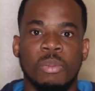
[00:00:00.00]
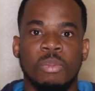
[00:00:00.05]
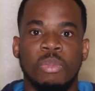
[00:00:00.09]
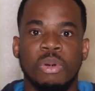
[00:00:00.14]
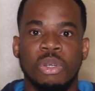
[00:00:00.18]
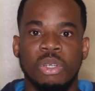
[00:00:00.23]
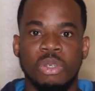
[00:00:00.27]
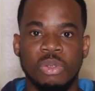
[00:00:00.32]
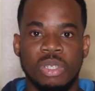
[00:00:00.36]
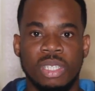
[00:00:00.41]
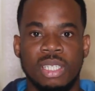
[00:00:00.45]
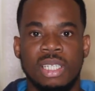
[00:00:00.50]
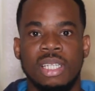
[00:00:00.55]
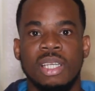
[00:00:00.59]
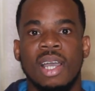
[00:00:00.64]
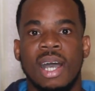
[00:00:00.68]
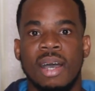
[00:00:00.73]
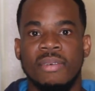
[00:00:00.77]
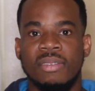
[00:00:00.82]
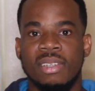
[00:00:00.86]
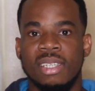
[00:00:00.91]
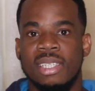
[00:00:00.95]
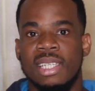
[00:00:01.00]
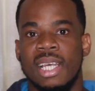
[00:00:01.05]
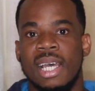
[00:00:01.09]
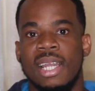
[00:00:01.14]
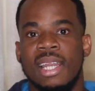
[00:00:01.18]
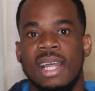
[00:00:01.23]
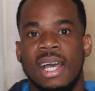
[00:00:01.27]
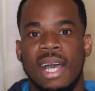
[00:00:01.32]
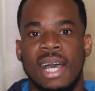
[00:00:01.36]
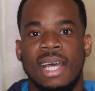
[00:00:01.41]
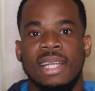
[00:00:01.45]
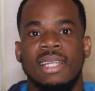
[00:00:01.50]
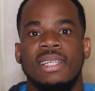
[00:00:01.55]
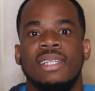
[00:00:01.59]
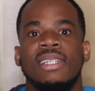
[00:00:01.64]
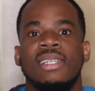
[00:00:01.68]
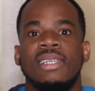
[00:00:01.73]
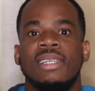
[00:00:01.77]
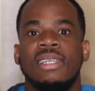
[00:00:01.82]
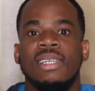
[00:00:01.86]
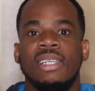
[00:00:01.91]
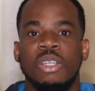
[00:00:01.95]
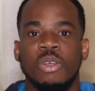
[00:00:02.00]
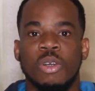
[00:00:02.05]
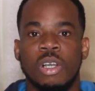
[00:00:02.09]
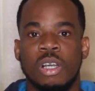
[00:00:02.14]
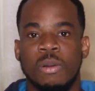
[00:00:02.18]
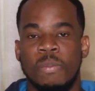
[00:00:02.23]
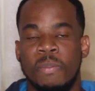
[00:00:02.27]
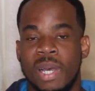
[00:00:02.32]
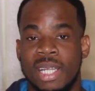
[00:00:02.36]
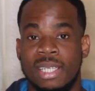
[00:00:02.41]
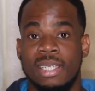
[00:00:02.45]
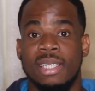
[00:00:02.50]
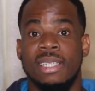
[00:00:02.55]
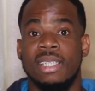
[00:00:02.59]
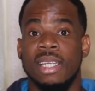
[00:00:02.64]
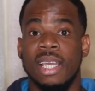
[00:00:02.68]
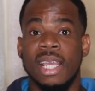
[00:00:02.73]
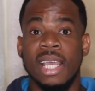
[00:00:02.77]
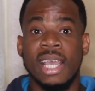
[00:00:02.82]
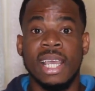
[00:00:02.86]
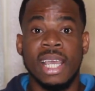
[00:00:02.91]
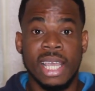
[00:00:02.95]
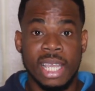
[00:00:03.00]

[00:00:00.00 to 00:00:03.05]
but you still have to start at your capacity.